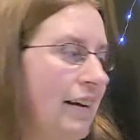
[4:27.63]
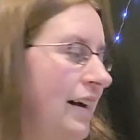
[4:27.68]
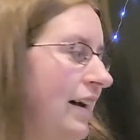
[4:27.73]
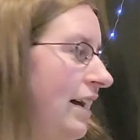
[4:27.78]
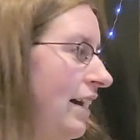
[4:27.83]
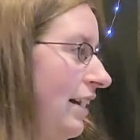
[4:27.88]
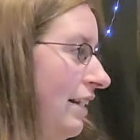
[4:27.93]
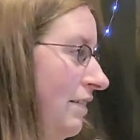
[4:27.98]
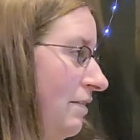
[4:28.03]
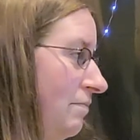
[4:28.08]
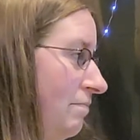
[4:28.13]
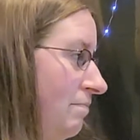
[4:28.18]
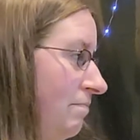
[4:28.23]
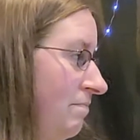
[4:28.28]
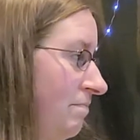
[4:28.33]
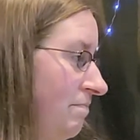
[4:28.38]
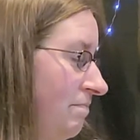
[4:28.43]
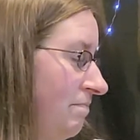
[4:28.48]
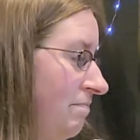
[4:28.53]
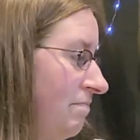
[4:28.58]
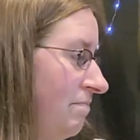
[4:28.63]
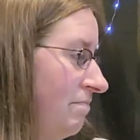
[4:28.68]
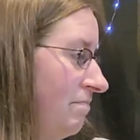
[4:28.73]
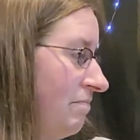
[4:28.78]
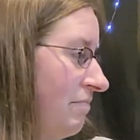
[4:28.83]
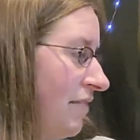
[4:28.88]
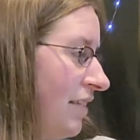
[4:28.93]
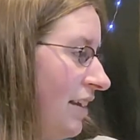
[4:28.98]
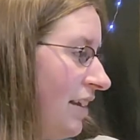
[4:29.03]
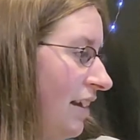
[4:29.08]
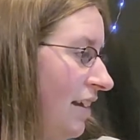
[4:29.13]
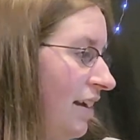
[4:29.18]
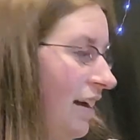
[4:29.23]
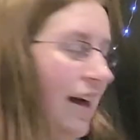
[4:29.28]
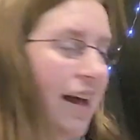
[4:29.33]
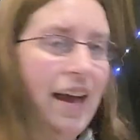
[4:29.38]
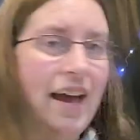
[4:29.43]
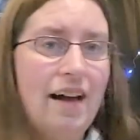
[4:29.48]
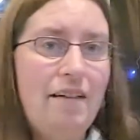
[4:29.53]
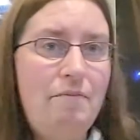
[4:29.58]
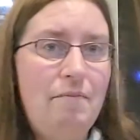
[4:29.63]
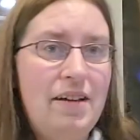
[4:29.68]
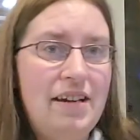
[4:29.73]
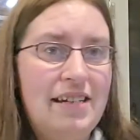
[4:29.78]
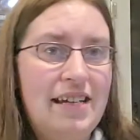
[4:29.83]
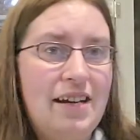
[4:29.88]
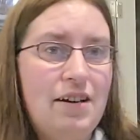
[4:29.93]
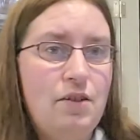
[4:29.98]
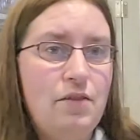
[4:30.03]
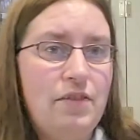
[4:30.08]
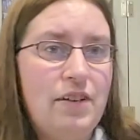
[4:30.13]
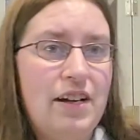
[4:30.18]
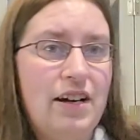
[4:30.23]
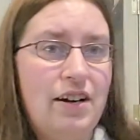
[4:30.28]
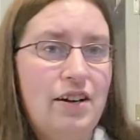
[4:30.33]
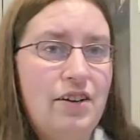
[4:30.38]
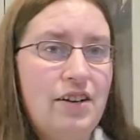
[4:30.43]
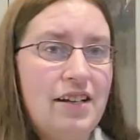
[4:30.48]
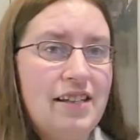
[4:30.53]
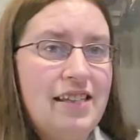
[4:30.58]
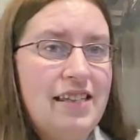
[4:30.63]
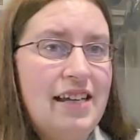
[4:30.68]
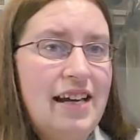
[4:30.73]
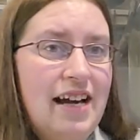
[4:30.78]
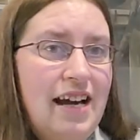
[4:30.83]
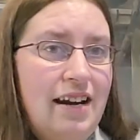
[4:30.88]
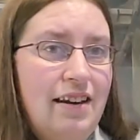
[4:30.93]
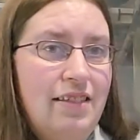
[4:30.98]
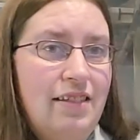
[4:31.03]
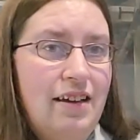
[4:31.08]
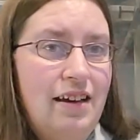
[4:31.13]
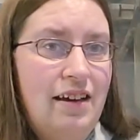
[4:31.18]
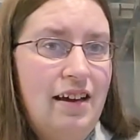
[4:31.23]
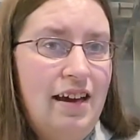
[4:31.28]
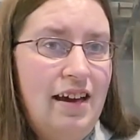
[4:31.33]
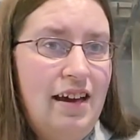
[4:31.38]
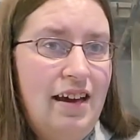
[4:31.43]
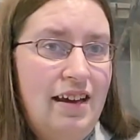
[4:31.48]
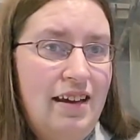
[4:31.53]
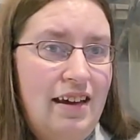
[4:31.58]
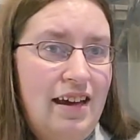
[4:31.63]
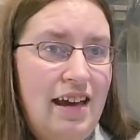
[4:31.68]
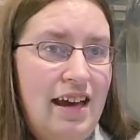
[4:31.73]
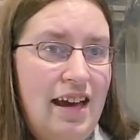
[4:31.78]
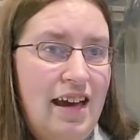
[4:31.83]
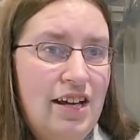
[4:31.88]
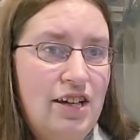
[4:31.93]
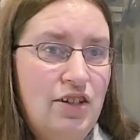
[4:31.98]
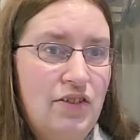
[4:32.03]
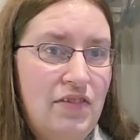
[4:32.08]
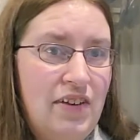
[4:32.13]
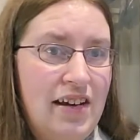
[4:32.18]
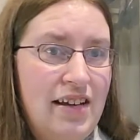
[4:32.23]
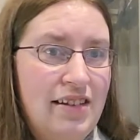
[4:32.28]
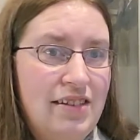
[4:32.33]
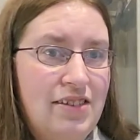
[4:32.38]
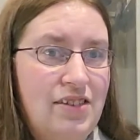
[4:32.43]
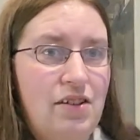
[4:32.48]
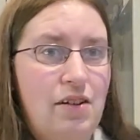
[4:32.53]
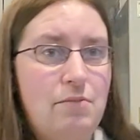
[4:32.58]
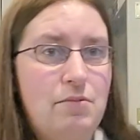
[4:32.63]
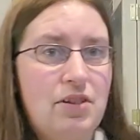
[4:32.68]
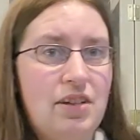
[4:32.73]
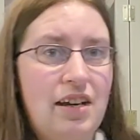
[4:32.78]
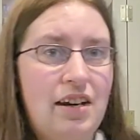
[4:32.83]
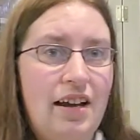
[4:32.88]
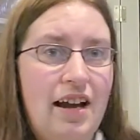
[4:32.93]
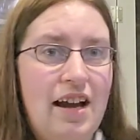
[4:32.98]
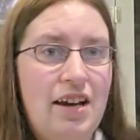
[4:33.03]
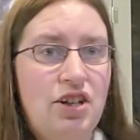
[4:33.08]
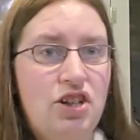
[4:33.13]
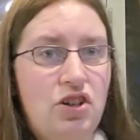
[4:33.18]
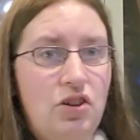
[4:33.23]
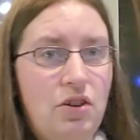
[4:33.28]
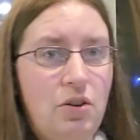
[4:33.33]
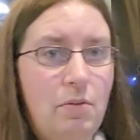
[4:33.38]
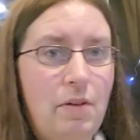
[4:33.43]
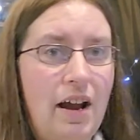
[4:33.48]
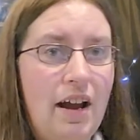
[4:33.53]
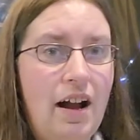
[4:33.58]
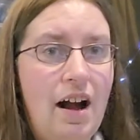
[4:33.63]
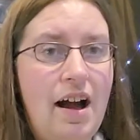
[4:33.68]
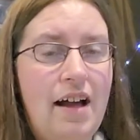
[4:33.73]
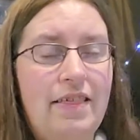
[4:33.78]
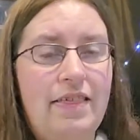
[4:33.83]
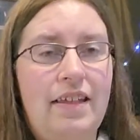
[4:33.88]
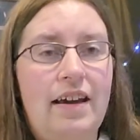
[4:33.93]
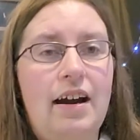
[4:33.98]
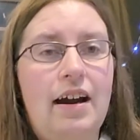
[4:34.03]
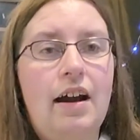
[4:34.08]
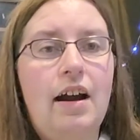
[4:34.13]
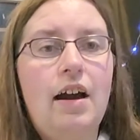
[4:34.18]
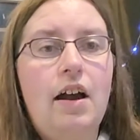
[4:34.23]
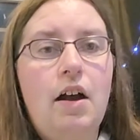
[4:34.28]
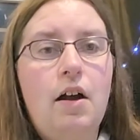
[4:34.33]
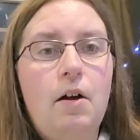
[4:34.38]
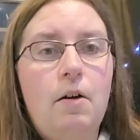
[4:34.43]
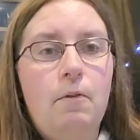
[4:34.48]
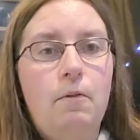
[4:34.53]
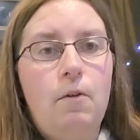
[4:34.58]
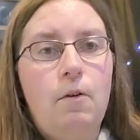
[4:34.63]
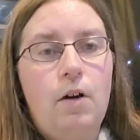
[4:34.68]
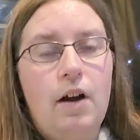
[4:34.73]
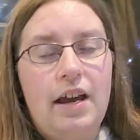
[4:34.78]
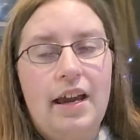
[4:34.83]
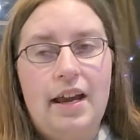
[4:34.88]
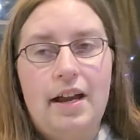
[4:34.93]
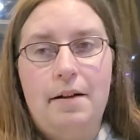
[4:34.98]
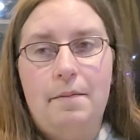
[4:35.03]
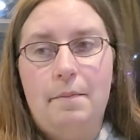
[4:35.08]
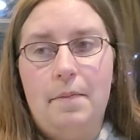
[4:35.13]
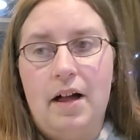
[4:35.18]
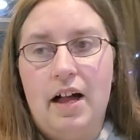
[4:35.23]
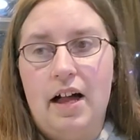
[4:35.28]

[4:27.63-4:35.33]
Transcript: I have my tank over here. You can see kind of the edge of it, so I'm just going to kind of show you what I got in there for him.